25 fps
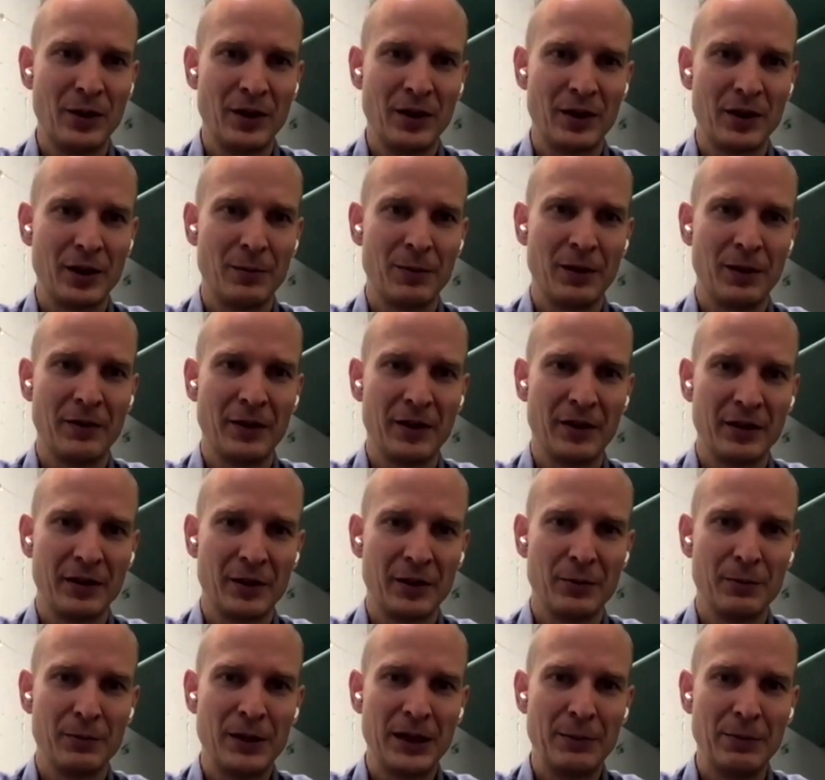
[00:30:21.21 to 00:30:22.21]
or a couple of other
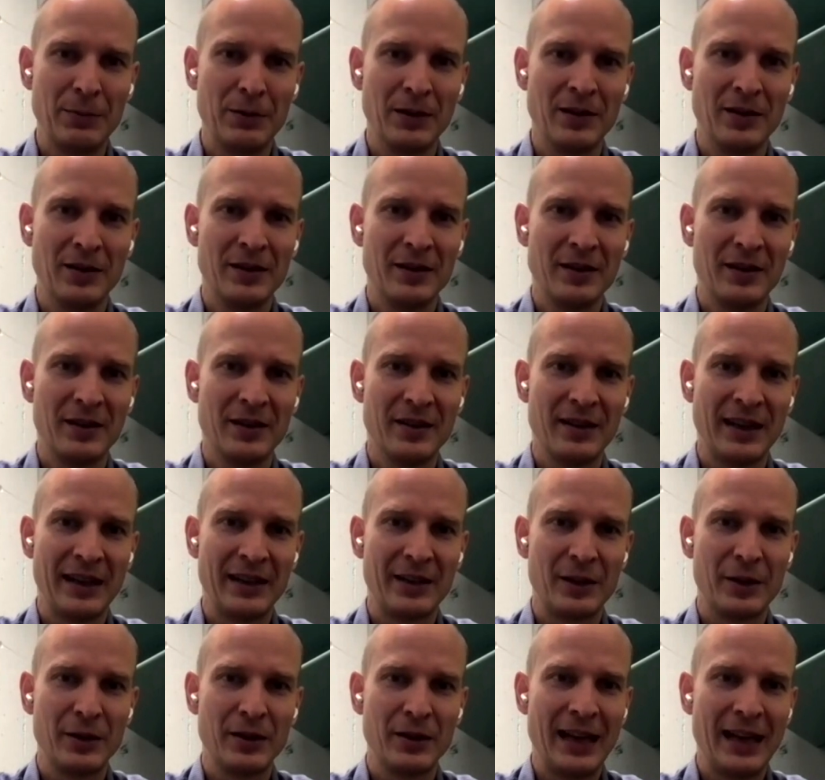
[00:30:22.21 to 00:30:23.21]
good people
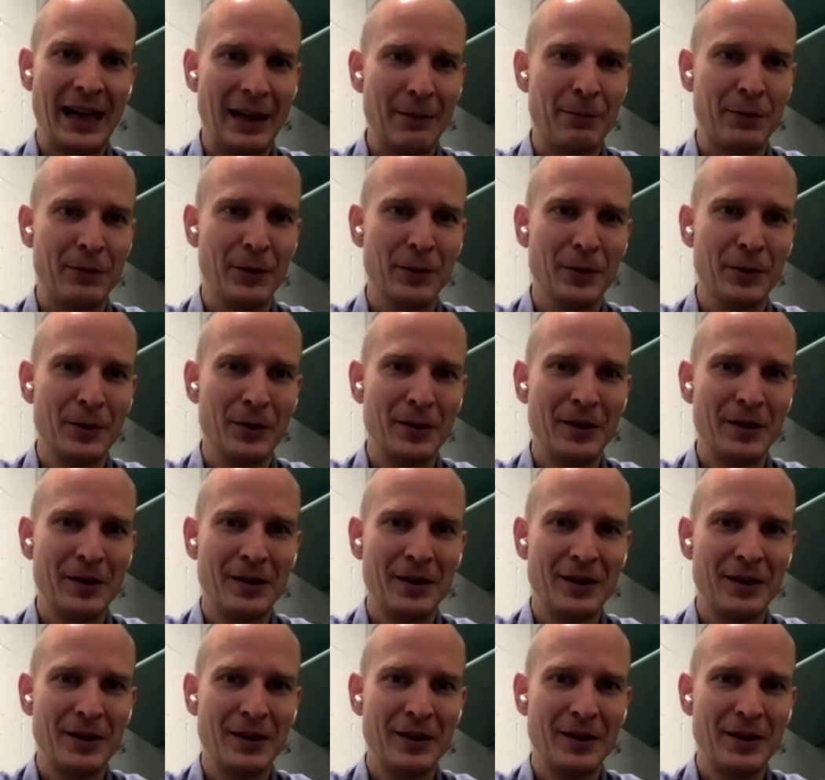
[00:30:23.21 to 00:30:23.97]
that can help you,